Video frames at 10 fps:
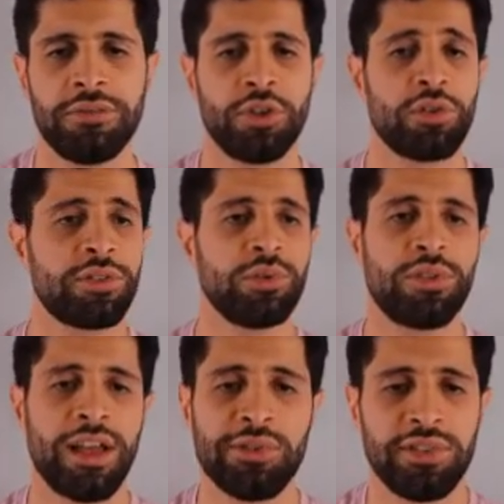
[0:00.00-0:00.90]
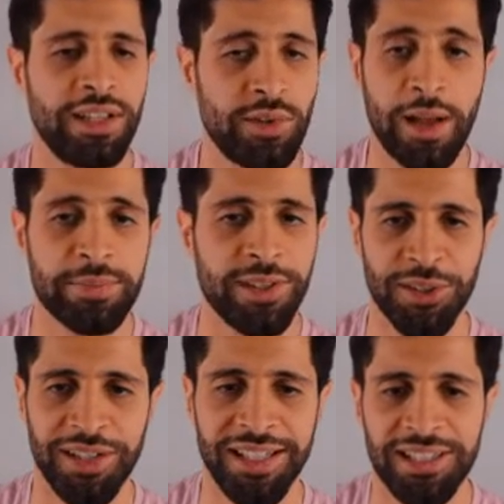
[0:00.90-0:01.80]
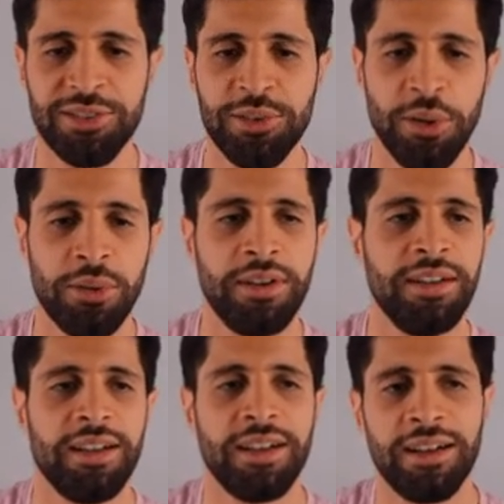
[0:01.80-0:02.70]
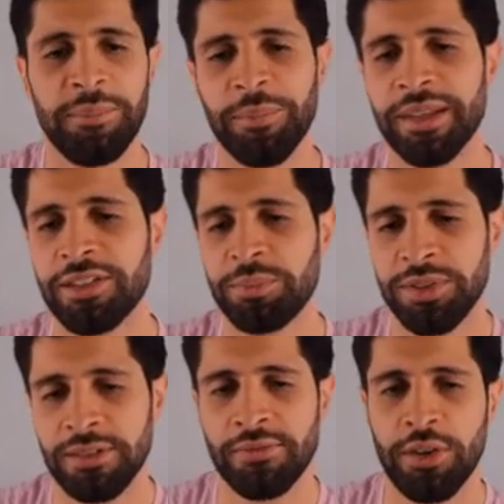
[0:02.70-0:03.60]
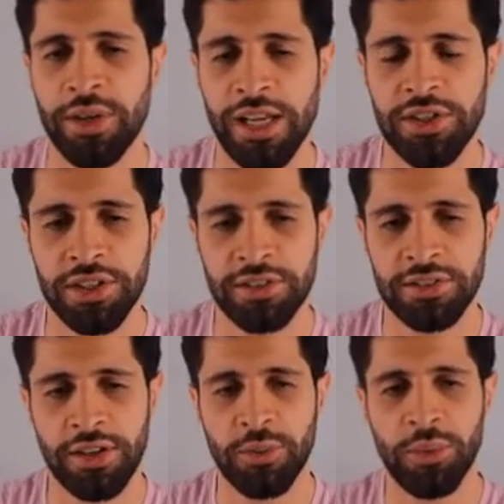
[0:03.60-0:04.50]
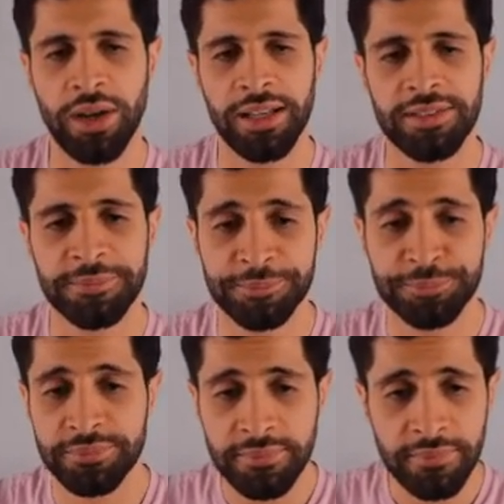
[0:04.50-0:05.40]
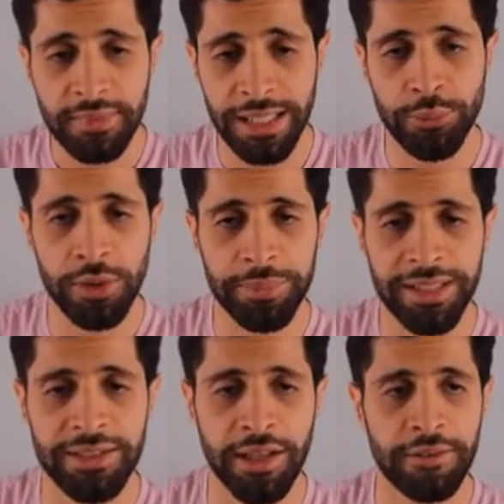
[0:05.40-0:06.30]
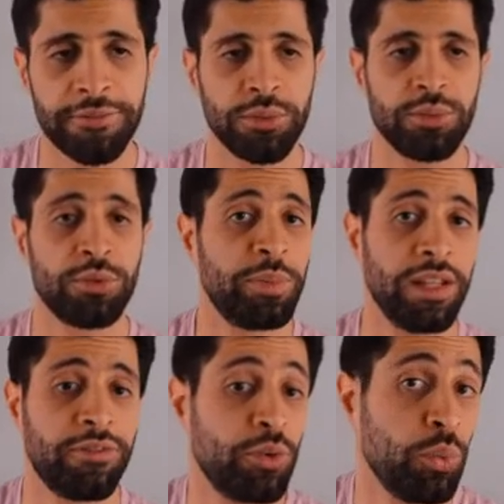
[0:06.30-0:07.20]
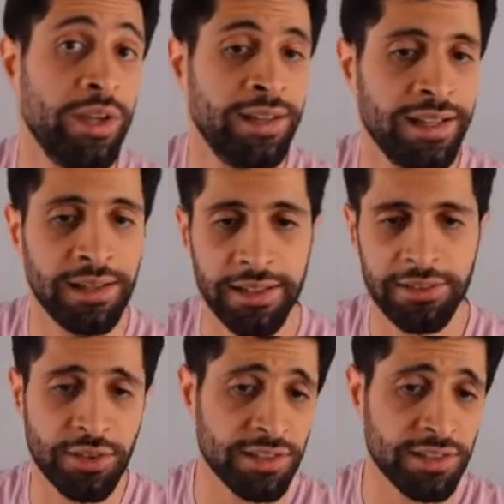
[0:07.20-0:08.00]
If you're over 2000, then you absolutely need to know the specific variations. Otherwise, it will be tough to play for a win, at least.